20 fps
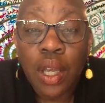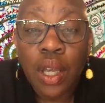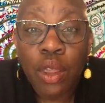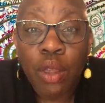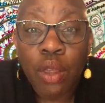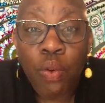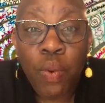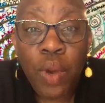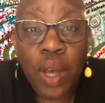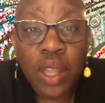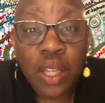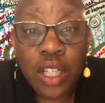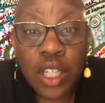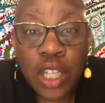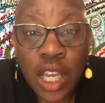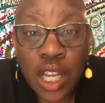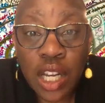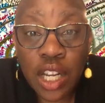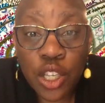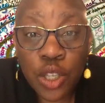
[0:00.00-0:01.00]
the way the
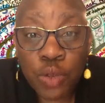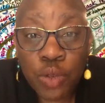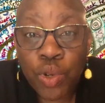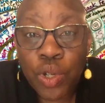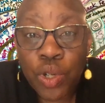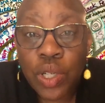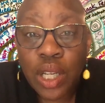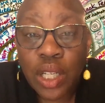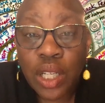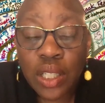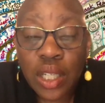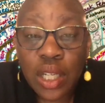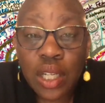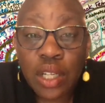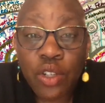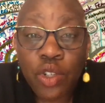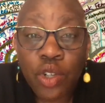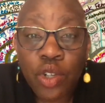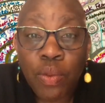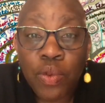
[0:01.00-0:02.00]
data is presented
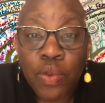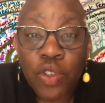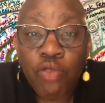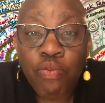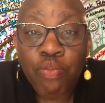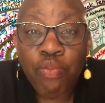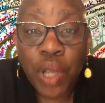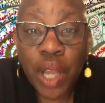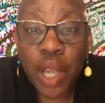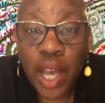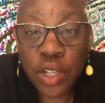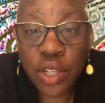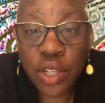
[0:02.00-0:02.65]
in terms of Black